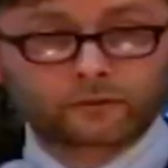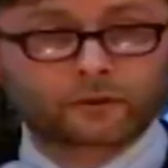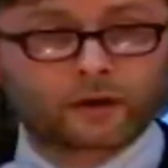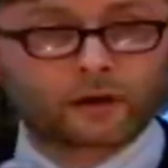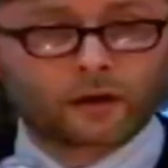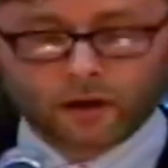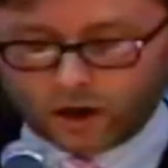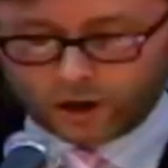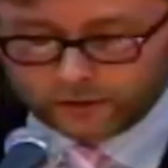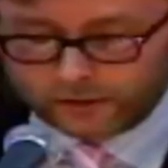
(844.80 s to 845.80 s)
the
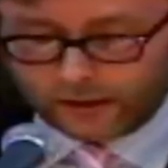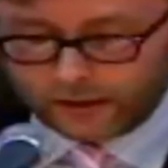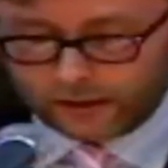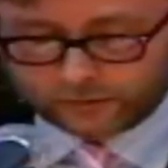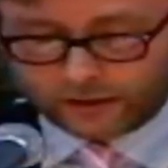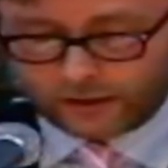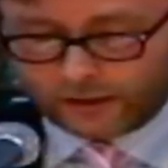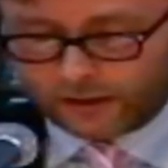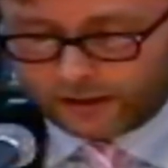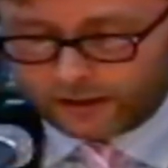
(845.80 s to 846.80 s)
discriminatory policy of
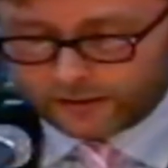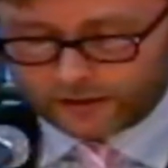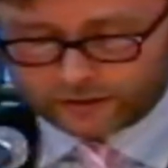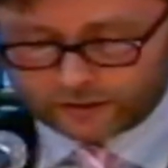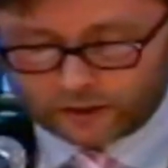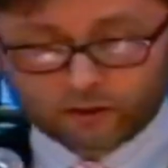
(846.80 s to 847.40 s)
Mercurian,